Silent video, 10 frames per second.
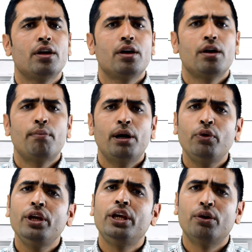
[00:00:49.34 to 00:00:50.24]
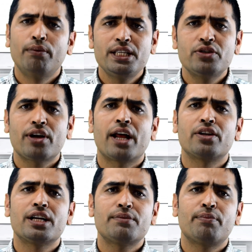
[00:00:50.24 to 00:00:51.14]
But we humans are
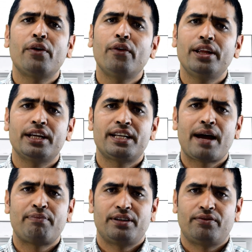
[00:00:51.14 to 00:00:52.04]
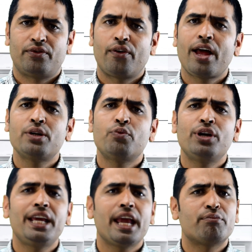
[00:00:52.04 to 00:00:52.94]
not merely adaptive, rather
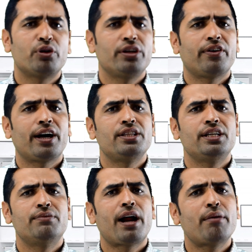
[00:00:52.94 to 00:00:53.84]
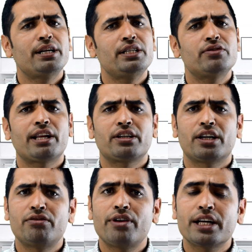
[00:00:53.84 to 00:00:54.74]
we can modify the environment and
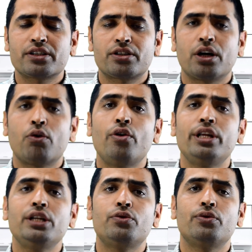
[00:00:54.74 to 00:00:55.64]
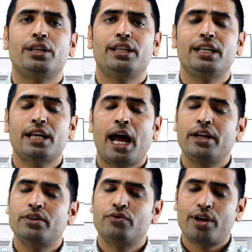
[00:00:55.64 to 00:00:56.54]
context according to the need and
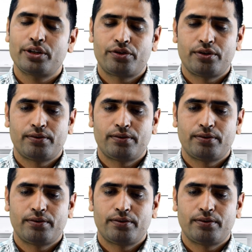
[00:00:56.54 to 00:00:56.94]
interest.